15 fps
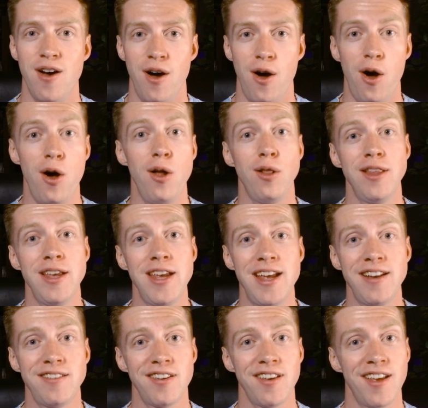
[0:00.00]
All
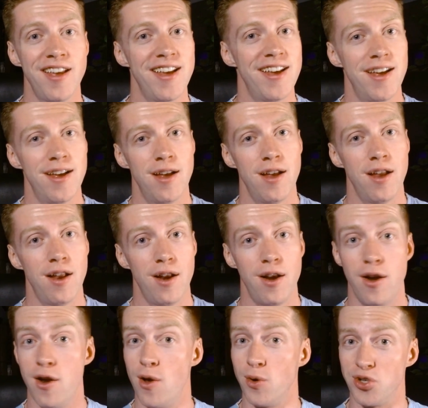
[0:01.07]
lit,
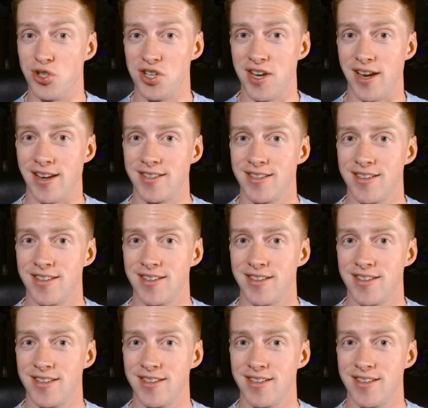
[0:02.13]
no shit.